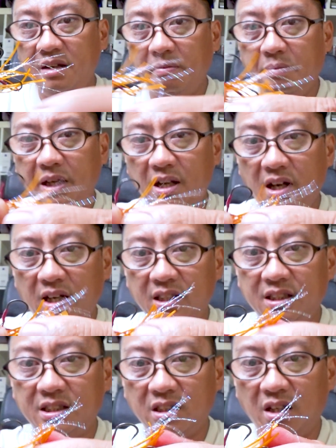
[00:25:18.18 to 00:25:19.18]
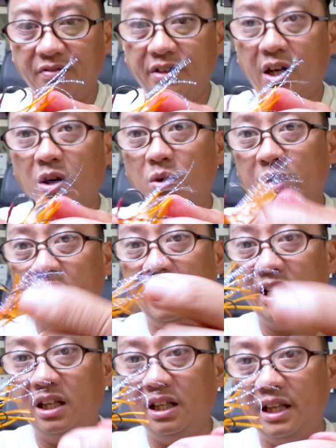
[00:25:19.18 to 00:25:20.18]
because of the coating
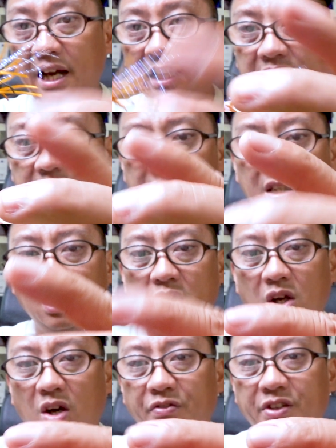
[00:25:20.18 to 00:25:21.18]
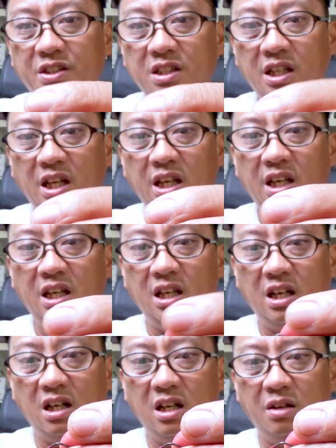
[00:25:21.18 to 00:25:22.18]
that it has. Obviously,
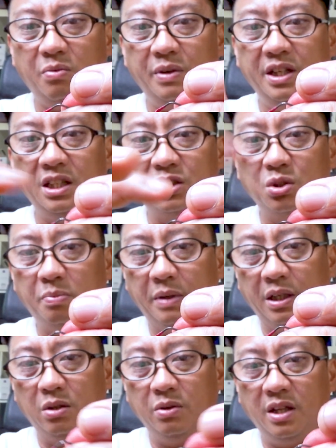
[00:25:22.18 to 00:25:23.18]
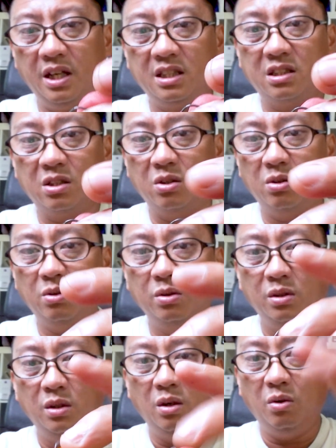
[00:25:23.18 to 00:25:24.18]
we didn't super glue this, so
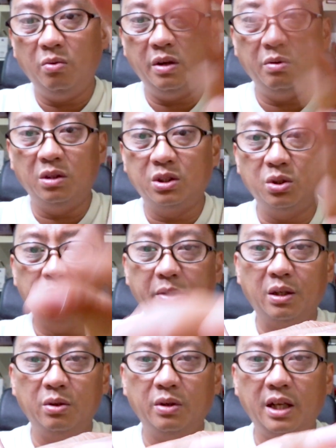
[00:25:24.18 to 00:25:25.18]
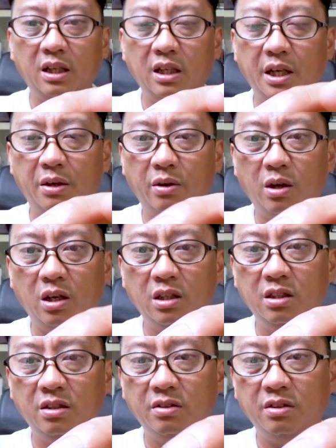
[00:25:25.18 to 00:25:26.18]
we will super glue that later
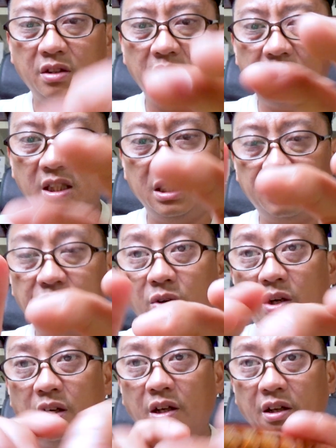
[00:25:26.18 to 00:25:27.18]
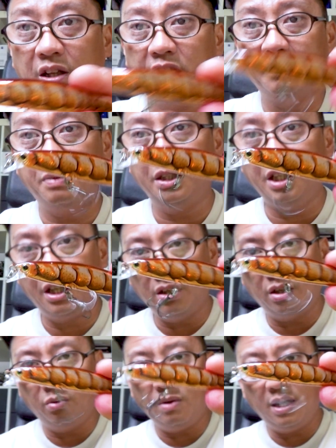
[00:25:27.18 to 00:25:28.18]
on, at least for this
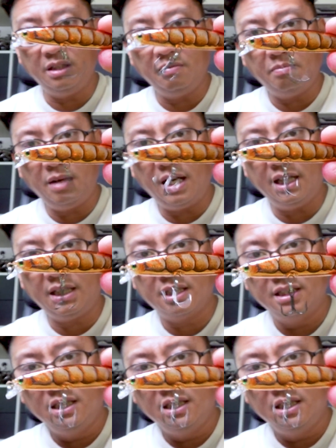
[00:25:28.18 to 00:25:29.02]
particular one. But